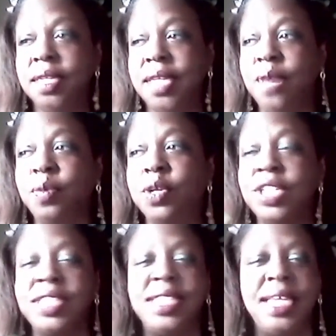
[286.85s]
They were
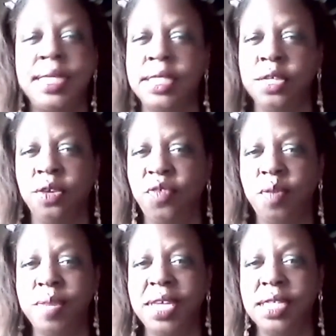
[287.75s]
just easier for
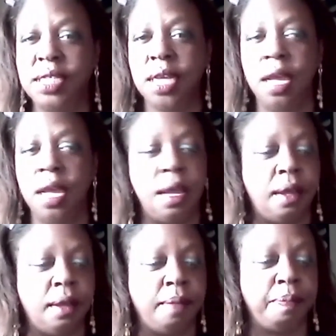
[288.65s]
me
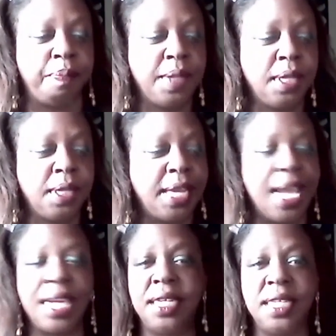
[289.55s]
to
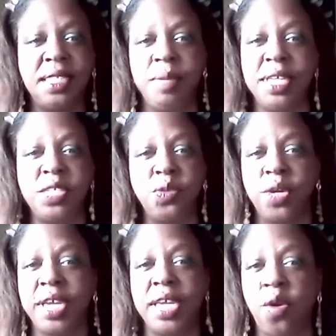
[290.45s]
kind of dismiss or
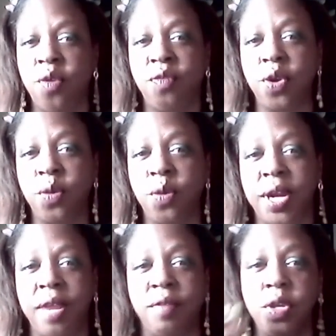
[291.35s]
get over or
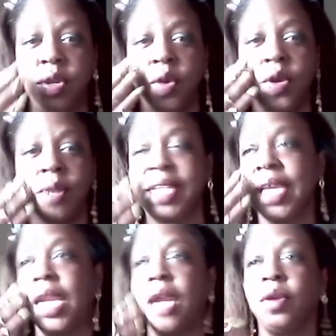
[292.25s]
whatever. You know what I'm
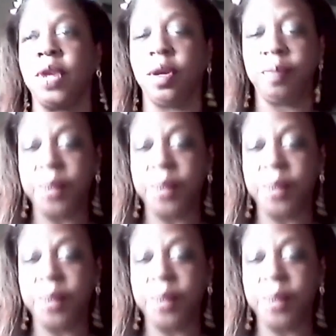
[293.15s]
saying? I don't know.